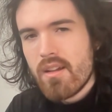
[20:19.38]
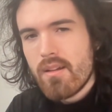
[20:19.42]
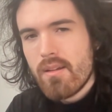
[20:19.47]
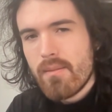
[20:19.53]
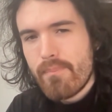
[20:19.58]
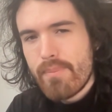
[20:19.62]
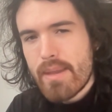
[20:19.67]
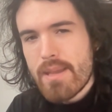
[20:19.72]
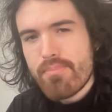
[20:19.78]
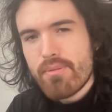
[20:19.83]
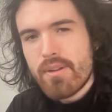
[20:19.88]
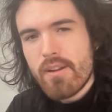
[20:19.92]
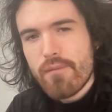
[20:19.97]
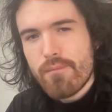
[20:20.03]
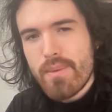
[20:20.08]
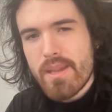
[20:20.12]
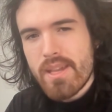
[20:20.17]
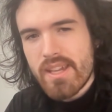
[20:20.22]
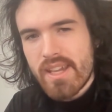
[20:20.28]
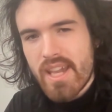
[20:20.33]
People have
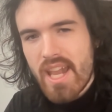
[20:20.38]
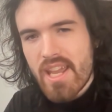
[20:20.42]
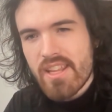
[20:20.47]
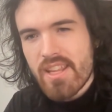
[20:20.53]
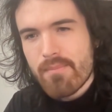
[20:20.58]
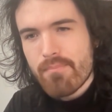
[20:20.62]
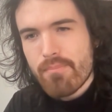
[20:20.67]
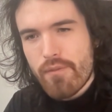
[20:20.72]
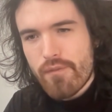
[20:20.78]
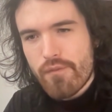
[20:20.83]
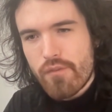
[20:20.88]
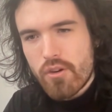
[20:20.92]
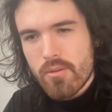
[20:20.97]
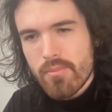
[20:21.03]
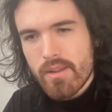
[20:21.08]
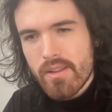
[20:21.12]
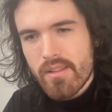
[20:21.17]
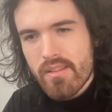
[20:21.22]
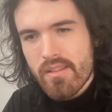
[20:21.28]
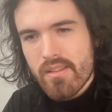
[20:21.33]
been gaining
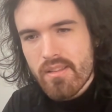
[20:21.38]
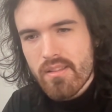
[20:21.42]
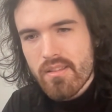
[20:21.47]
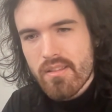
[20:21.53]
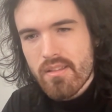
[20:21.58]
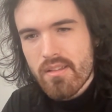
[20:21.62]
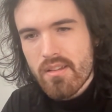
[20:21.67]
performance